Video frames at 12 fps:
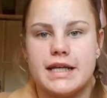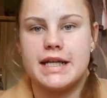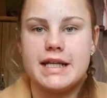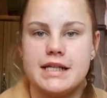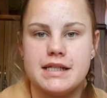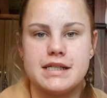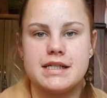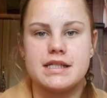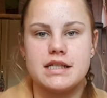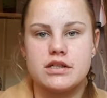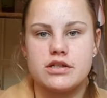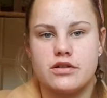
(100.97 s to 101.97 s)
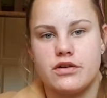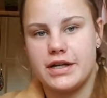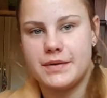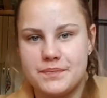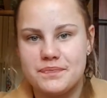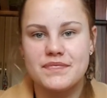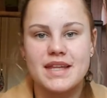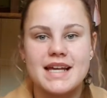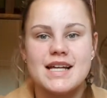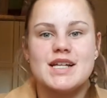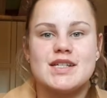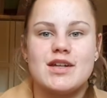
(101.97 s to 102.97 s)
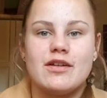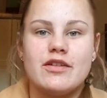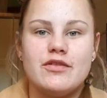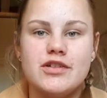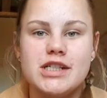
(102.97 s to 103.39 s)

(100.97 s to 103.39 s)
is The